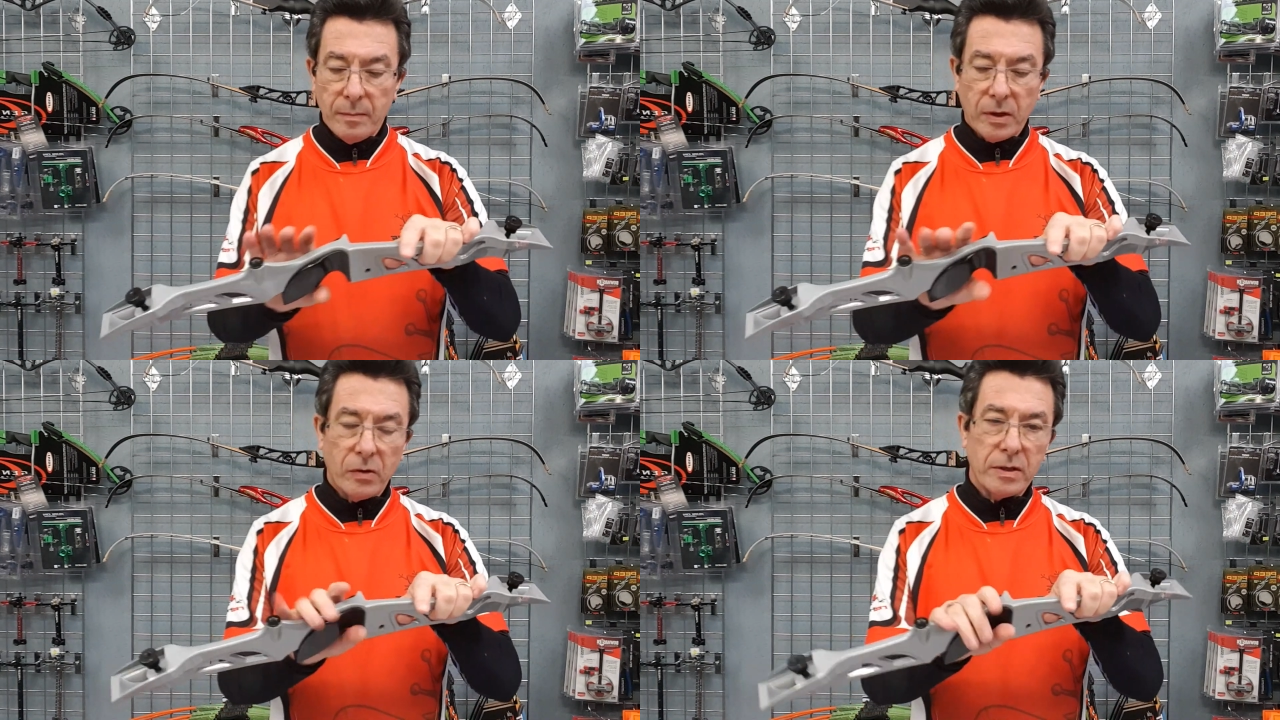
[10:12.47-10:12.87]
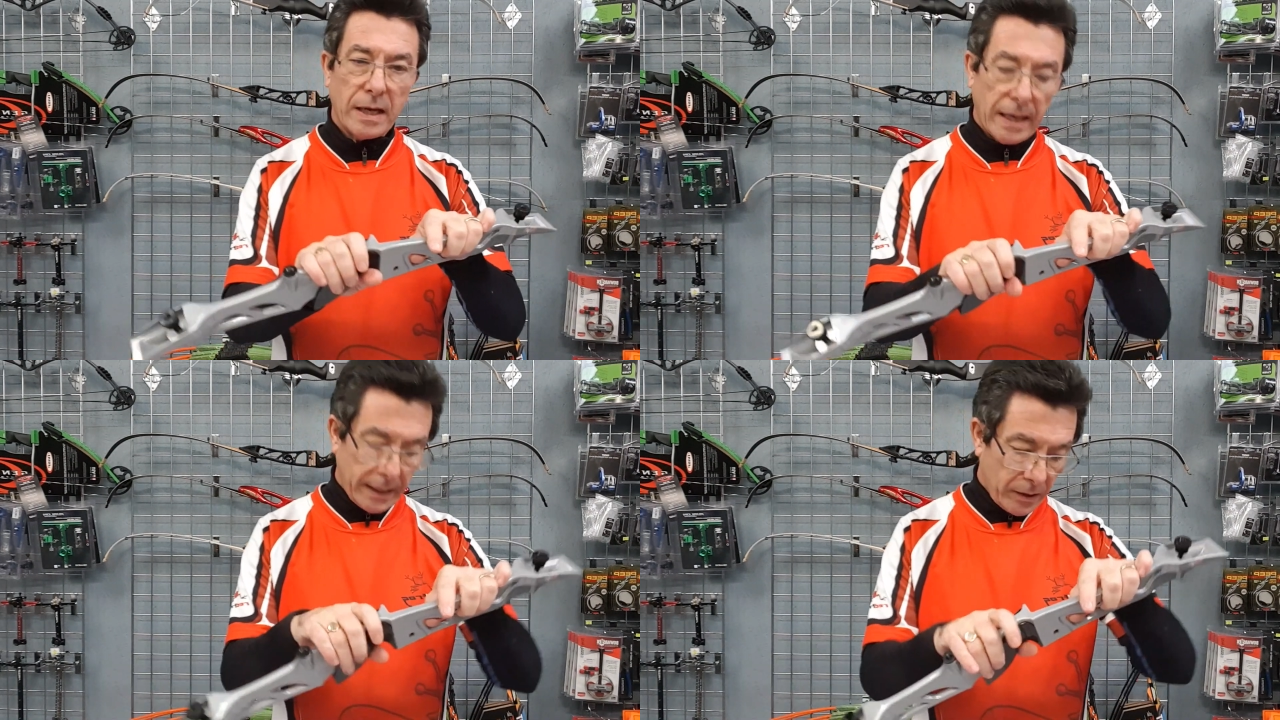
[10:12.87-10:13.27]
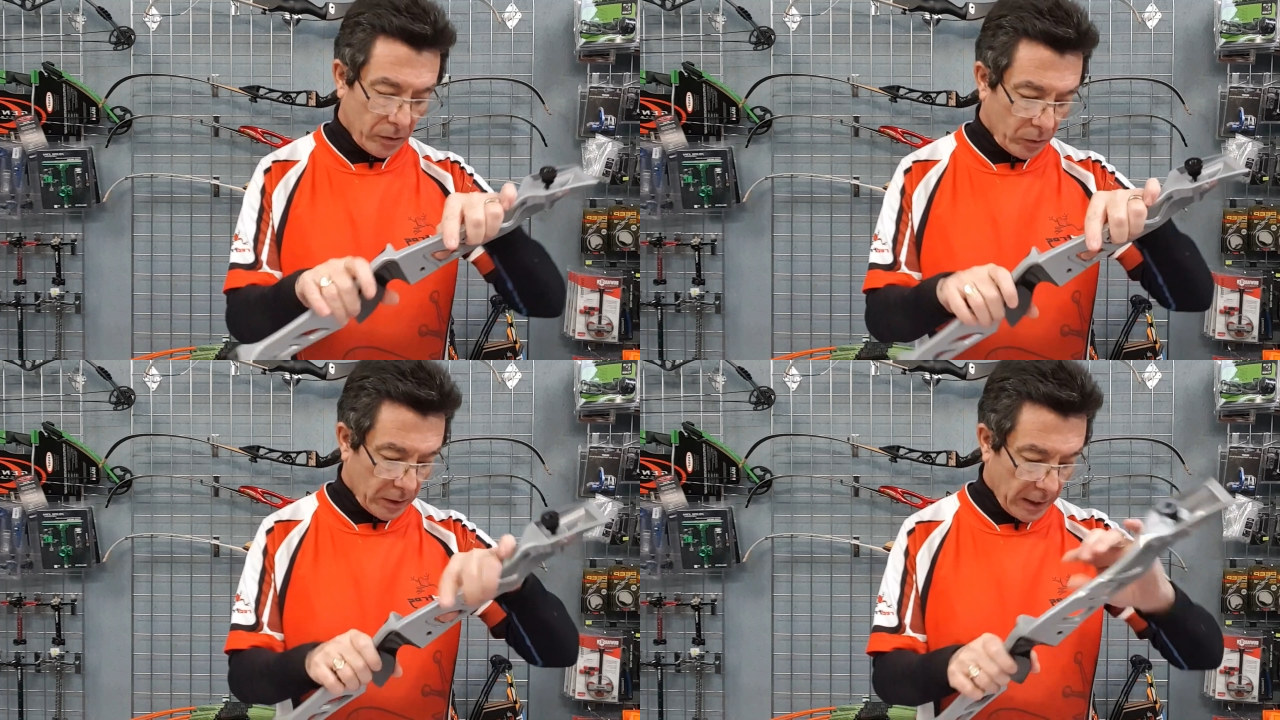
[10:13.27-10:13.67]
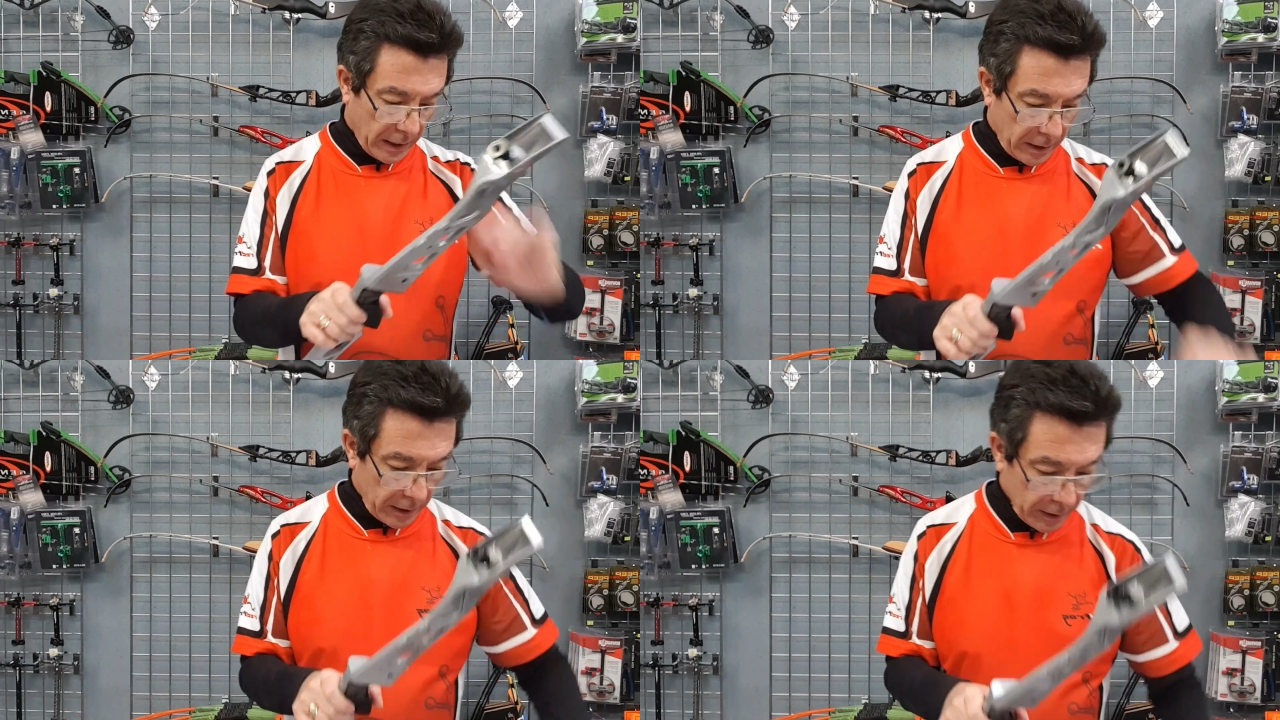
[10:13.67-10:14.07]
because the handles
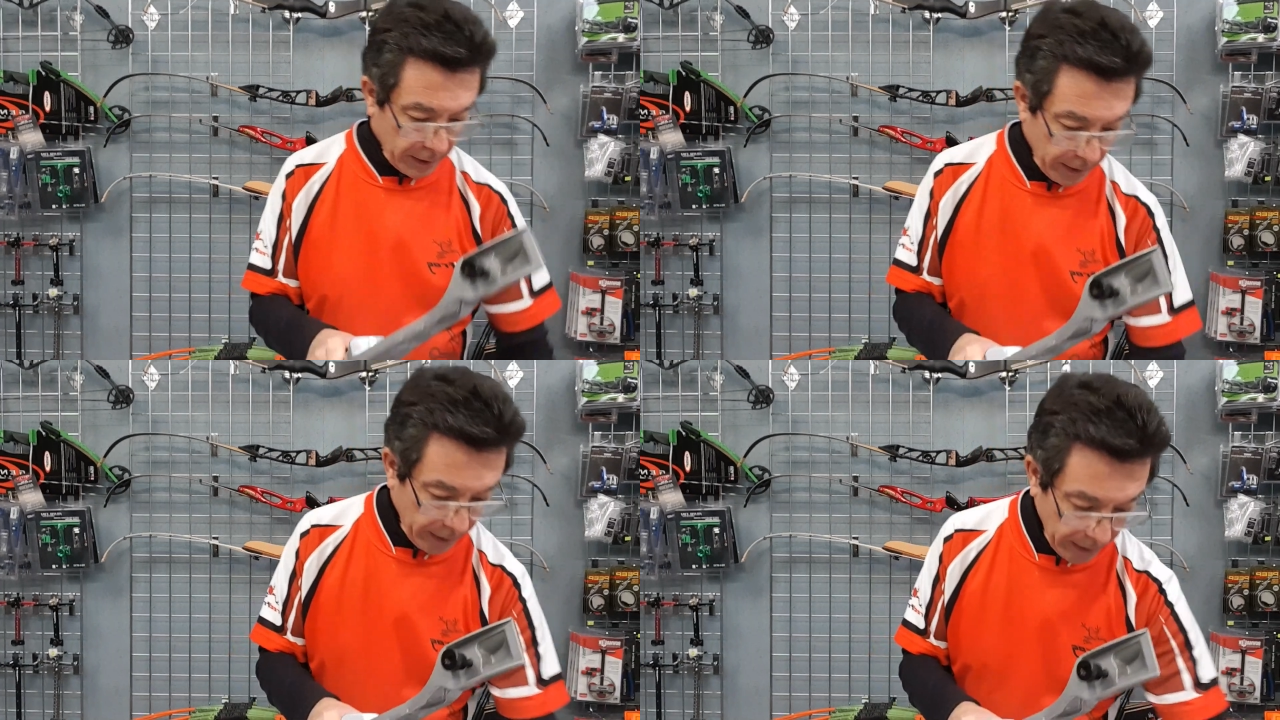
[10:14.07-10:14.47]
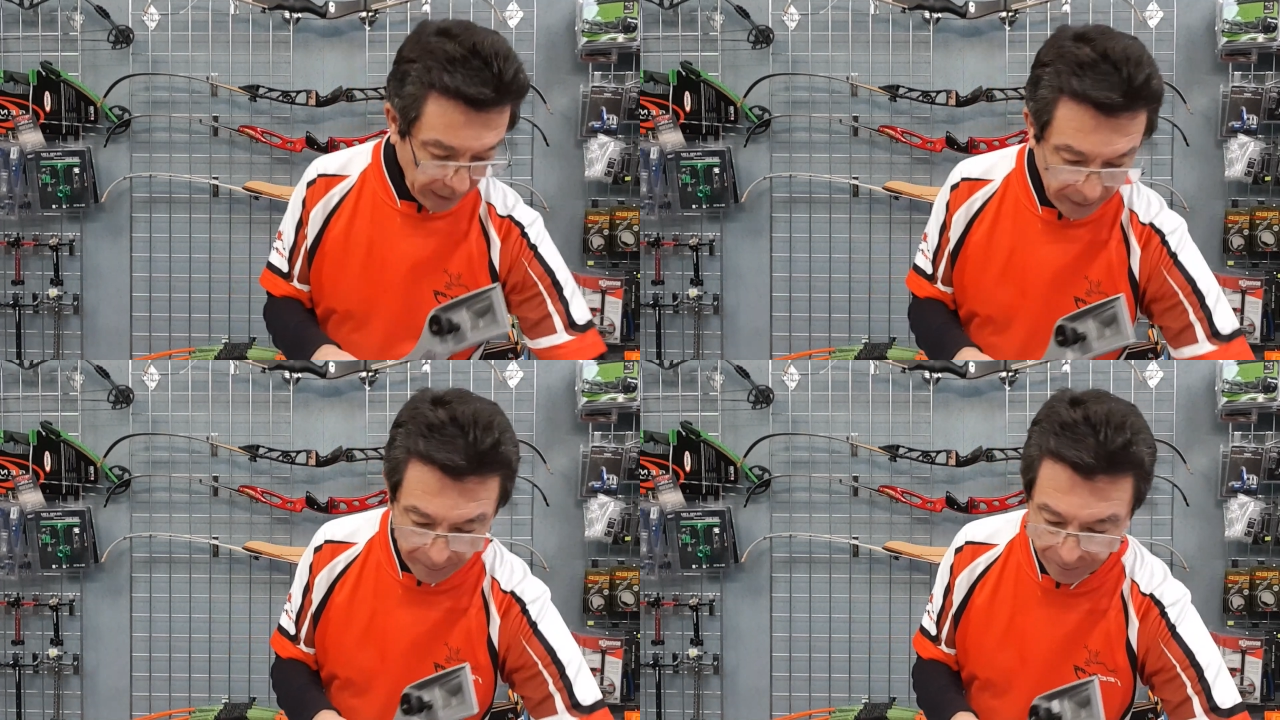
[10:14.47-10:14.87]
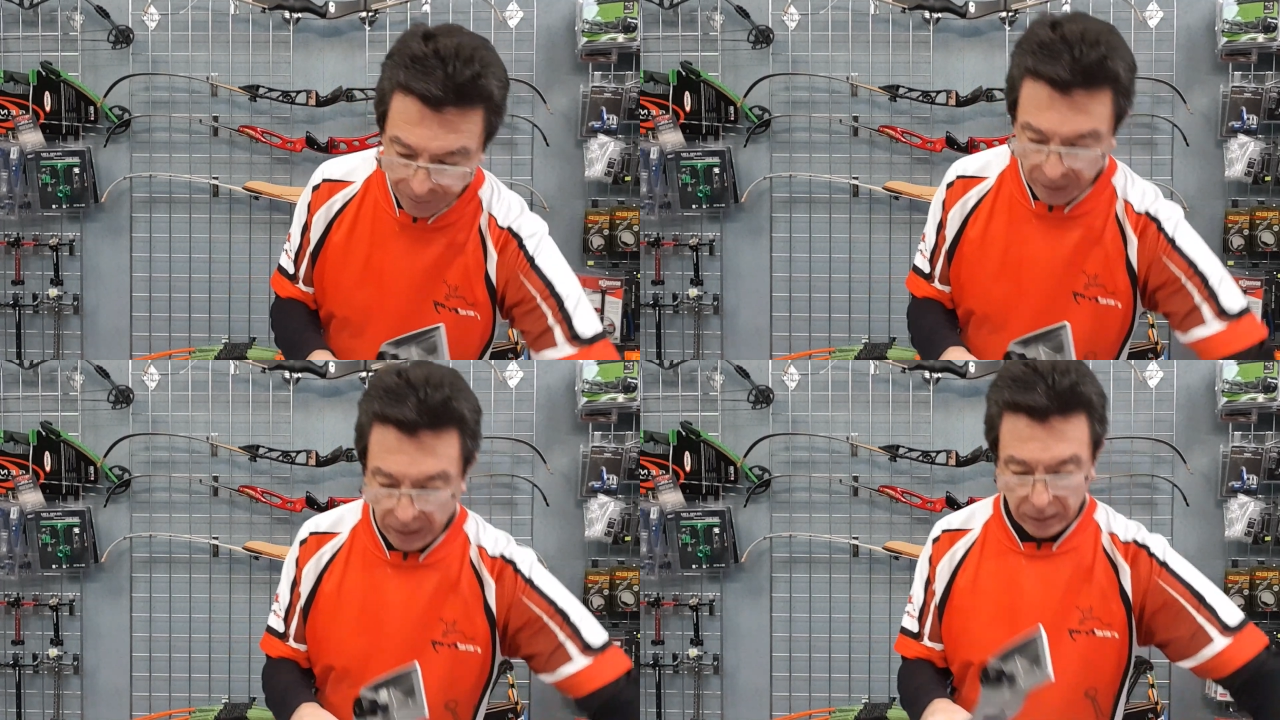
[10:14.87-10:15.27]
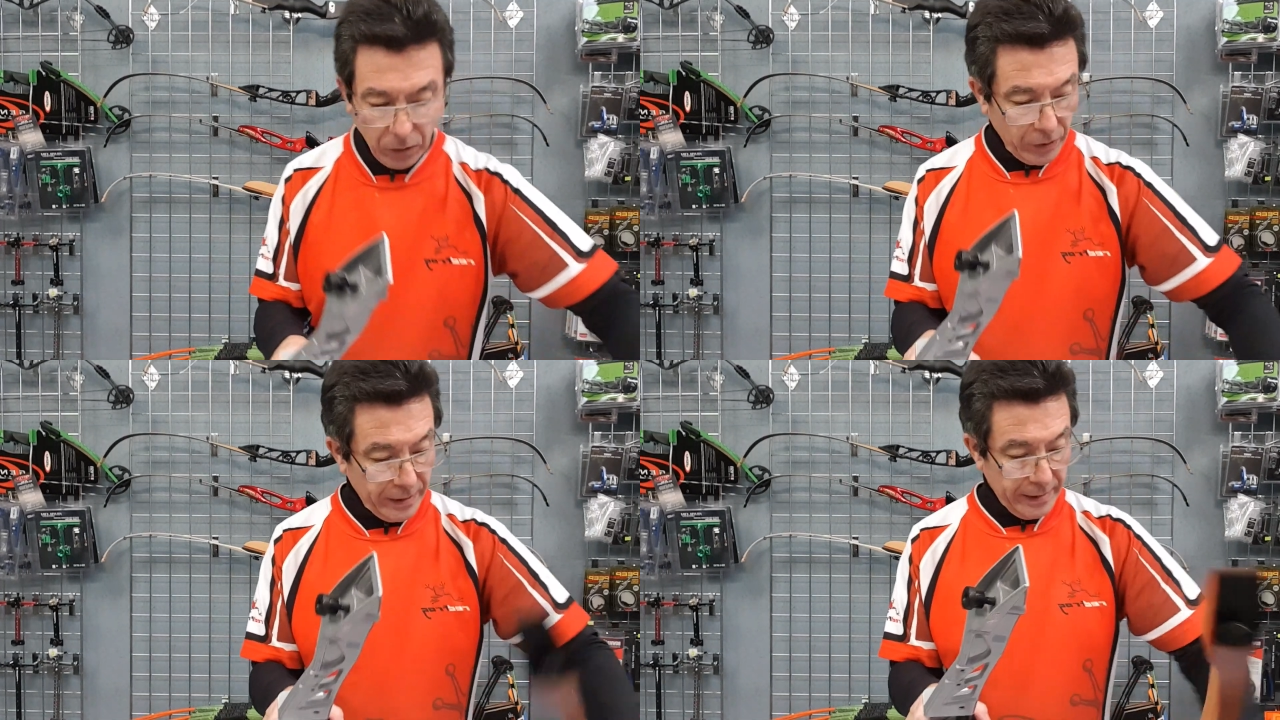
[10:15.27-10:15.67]
are a
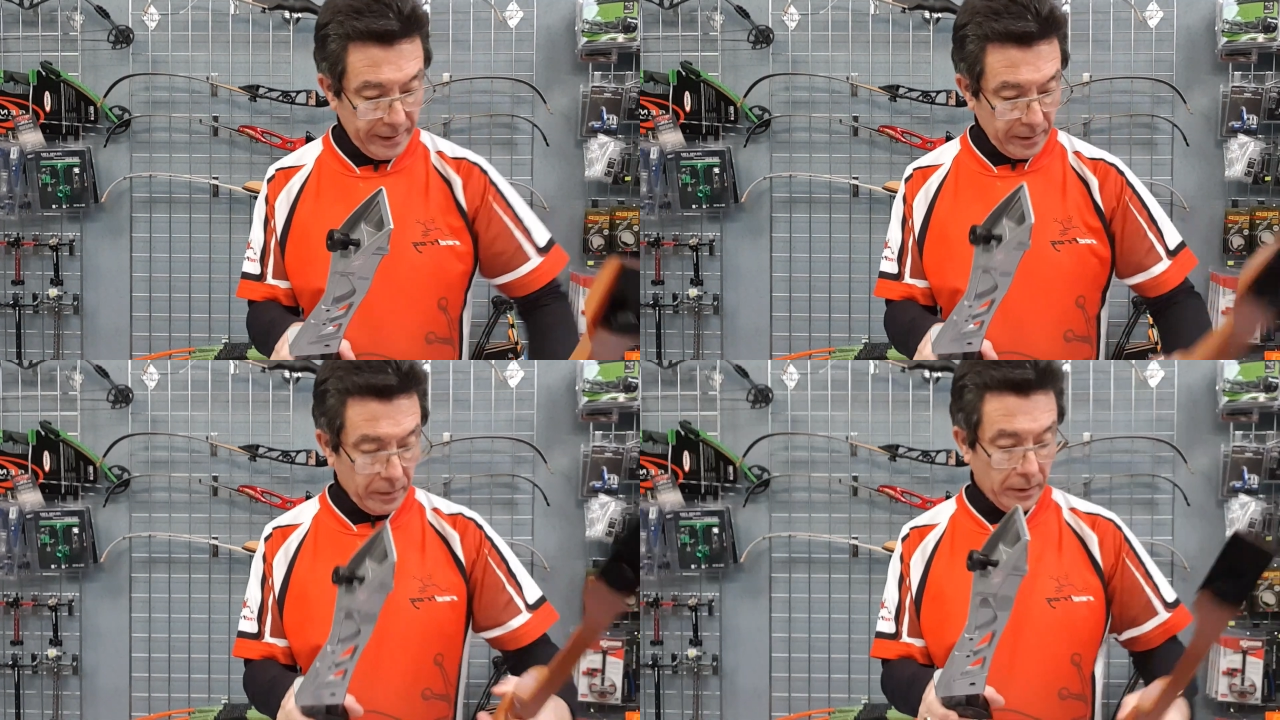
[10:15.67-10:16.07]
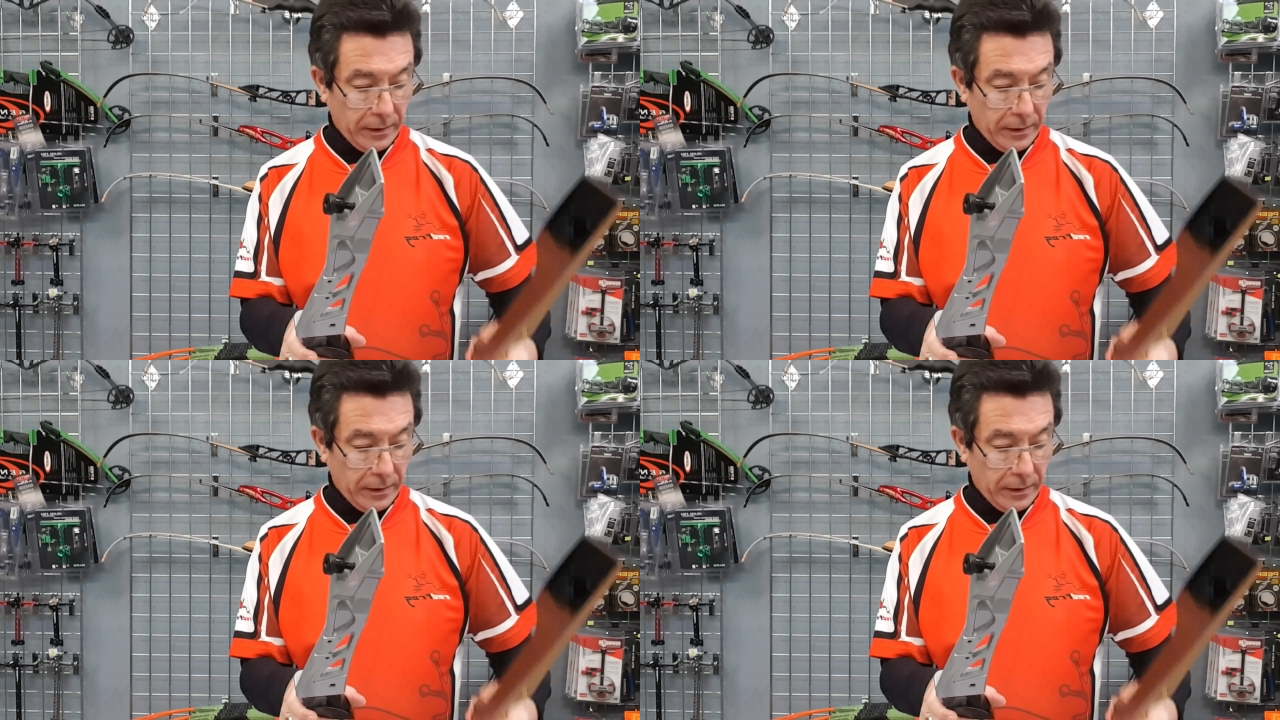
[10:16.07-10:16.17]
lot neater.